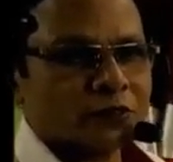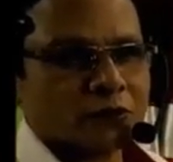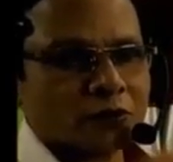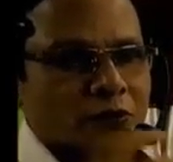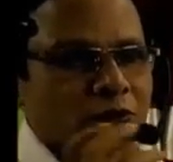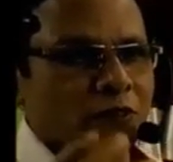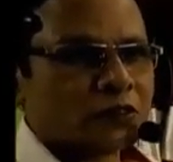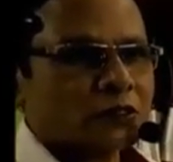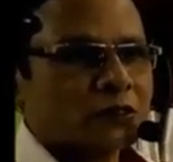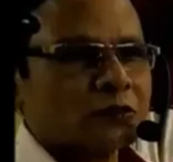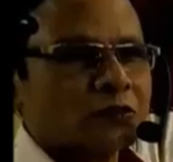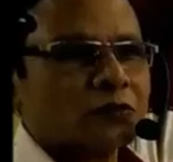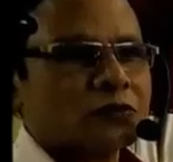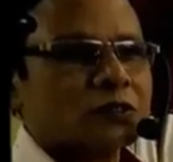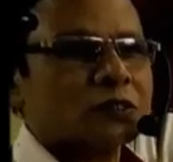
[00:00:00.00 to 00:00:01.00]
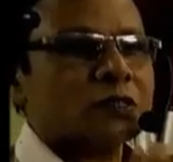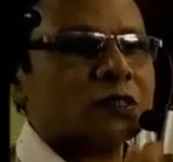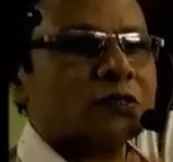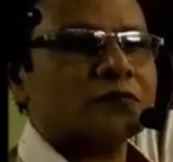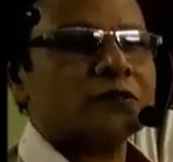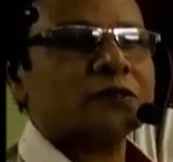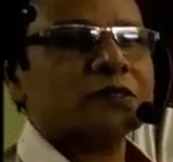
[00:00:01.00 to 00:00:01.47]
These are all the sequential
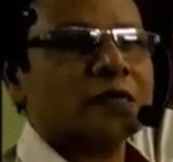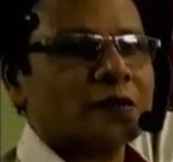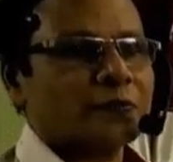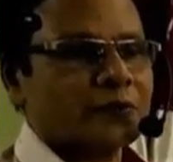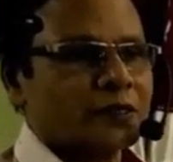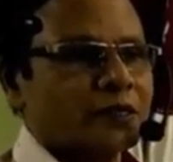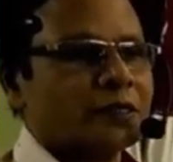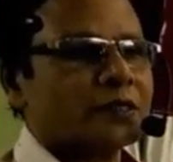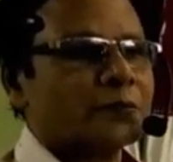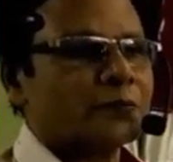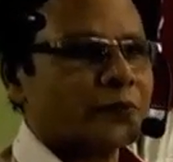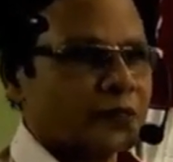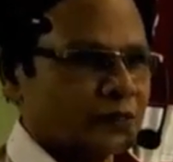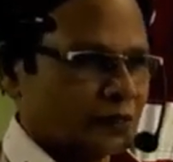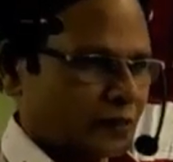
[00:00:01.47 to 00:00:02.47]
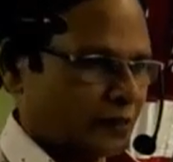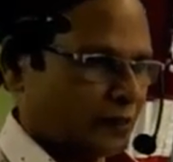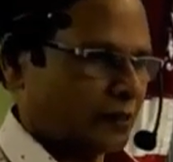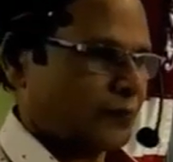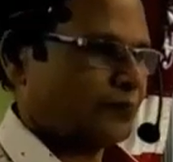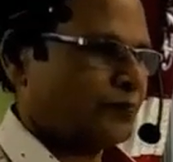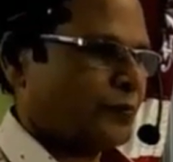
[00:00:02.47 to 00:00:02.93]
events happening
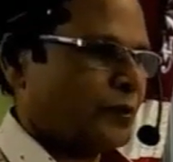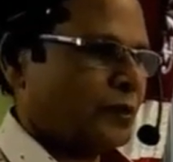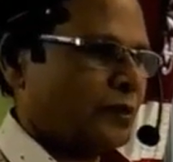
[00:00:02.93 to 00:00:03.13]
repeatedly.